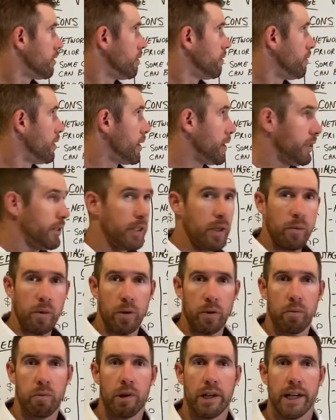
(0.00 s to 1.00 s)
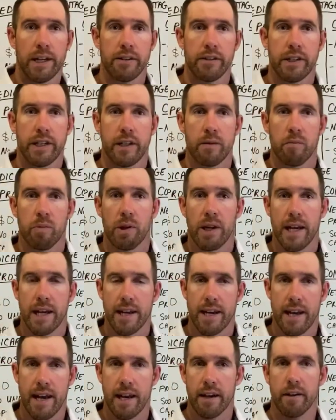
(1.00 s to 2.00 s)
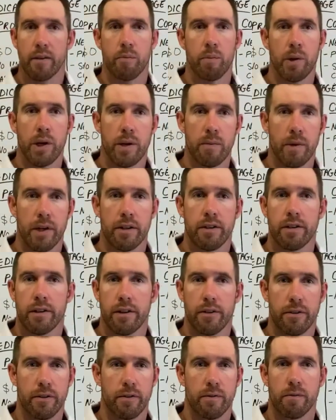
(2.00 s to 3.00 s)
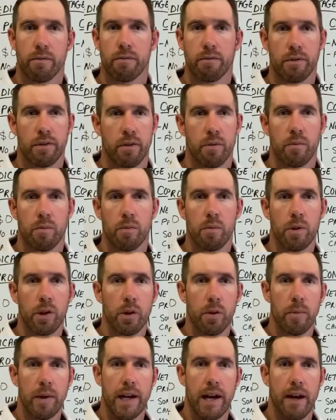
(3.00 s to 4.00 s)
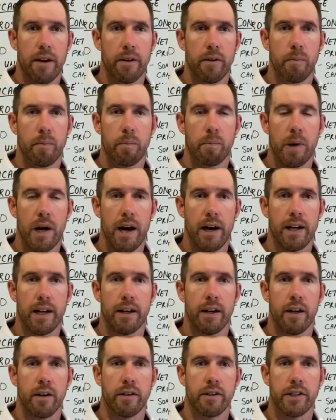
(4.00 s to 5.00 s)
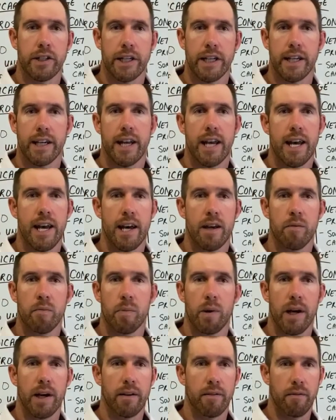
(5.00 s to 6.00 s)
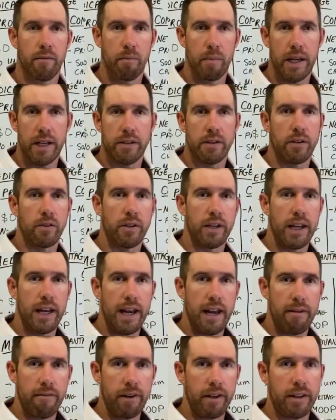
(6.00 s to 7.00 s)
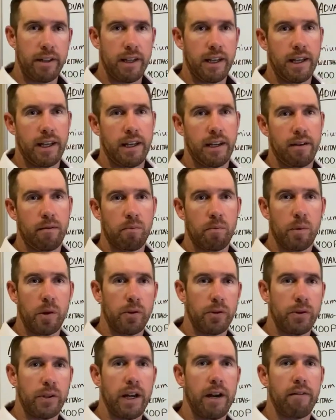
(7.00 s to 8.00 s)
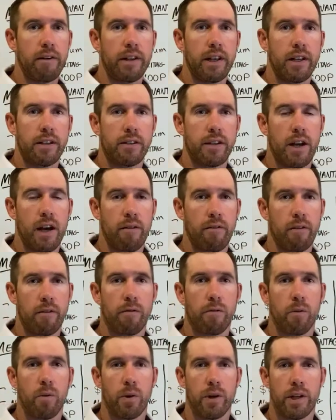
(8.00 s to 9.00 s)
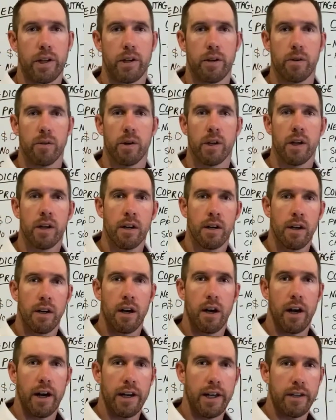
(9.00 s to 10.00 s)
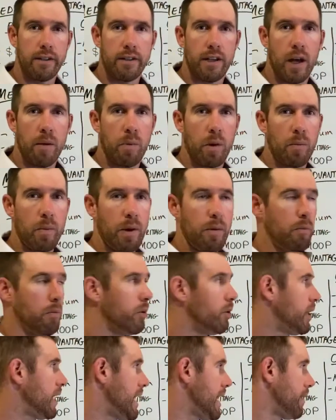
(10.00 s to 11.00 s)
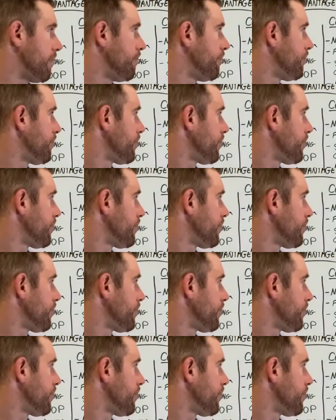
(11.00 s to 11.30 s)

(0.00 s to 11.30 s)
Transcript: Very similar with Plan G and Plan N. It pretty much, there's some little bit out of pocket on G and N, but basically everything, mostly everything's covered for you on a supplement plan.